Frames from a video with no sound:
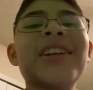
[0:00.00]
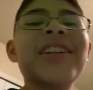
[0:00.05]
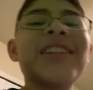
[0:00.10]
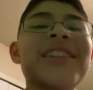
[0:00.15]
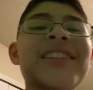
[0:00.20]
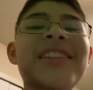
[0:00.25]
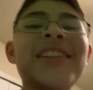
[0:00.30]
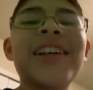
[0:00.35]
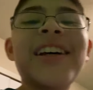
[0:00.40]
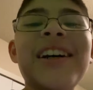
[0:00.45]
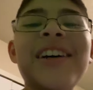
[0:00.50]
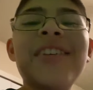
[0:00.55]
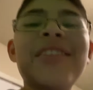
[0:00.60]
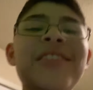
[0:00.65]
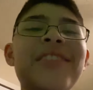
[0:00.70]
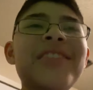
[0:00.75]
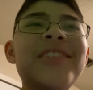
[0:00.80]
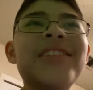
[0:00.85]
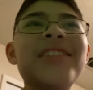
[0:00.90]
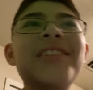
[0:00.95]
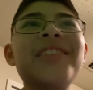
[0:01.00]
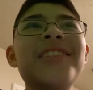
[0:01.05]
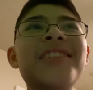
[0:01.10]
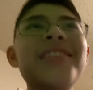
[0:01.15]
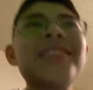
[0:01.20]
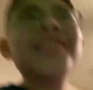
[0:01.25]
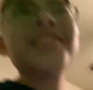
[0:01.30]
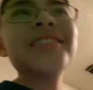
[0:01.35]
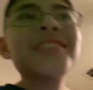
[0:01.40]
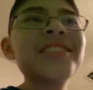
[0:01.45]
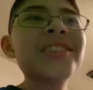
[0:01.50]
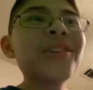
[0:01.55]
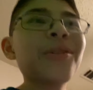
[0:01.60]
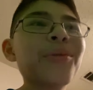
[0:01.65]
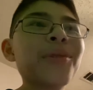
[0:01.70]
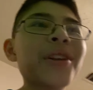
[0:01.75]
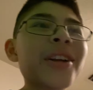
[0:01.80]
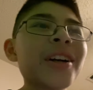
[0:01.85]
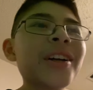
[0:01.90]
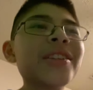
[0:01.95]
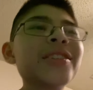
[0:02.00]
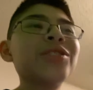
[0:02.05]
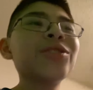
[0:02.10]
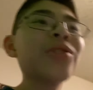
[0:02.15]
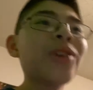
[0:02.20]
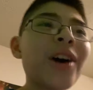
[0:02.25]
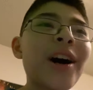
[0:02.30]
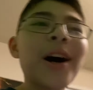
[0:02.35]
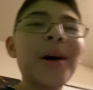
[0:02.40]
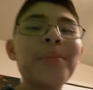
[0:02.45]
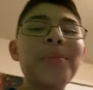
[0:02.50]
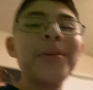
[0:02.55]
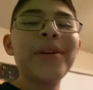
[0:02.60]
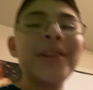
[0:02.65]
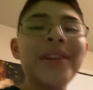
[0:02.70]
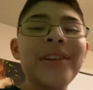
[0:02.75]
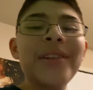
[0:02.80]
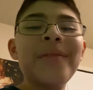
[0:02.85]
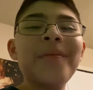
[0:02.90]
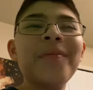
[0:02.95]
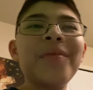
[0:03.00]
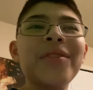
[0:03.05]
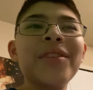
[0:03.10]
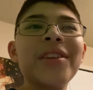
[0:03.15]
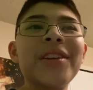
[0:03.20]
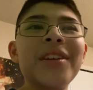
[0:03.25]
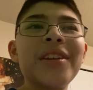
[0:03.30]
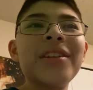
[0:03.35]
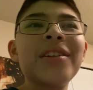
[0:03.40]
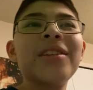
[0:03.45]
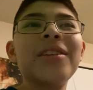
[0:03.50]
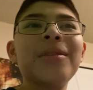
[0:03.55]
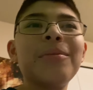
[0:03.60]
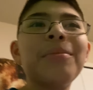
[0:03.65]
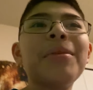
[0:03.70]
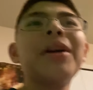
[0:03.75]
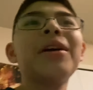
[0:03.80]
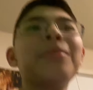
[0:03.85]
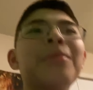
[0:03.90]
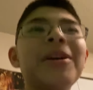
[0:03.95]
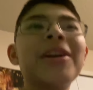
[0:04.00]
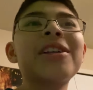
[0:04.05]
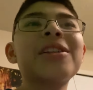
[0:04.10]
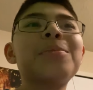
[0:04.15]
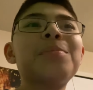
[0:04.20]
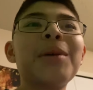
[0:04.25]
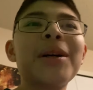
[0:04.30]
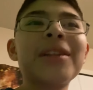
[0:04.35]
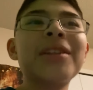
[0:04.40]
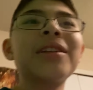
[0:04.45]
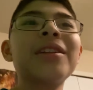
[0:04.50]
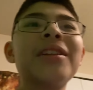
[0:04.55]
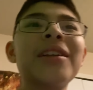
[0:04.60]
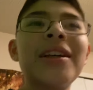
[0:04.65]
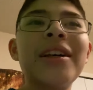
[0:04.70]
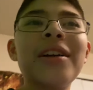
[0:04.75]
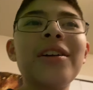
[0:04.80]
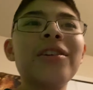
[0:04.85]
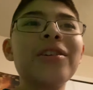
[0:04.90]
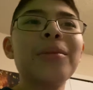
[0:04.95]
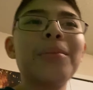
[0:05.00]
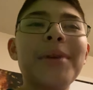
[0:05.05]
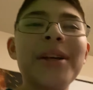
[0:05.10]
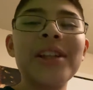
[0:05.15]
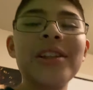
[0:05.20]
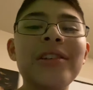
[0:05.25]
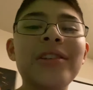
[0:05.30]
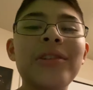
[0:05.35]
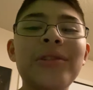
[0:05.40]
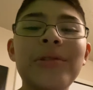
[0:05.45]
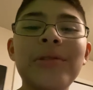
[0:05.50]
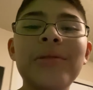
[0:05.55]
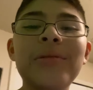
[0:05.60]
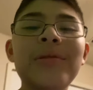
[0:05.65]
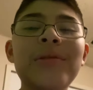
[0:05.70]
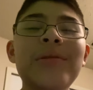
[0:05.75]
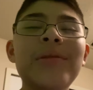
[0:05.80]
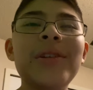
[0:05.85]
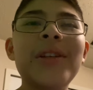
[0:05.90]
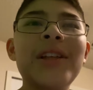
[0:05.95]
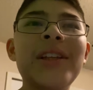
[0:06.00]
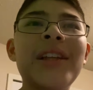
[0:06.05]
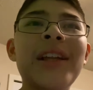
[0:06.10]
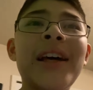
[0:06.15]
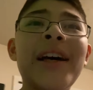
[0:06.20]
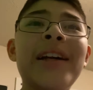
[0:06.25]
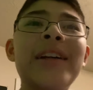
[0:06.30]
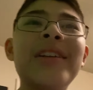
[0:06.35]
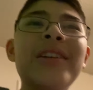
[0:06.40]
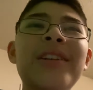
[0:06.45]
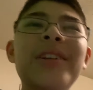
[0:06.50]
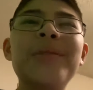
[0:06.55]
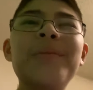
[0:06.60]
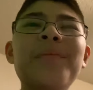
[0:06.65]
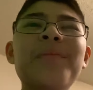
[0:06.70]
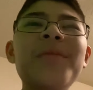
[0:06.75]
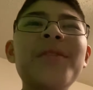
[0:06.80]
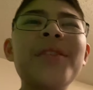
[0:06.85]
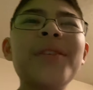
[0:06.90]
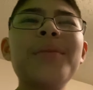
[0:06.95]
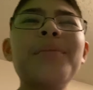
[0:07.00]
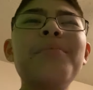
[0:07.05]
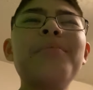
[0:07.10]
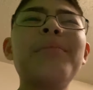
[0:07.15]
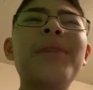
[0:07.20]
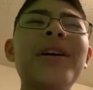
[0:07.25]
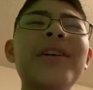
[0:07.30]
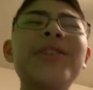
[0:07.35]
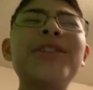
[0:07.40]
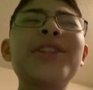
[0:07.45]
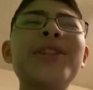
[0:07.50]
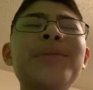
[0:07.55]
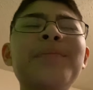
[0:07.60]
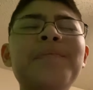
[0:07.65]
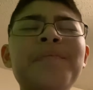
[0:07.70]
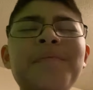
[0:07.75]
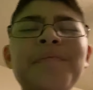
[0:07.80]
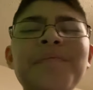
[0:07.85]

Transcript: this now. So when I do hop in, better be expected to get all the best loot in that uh, pirate ship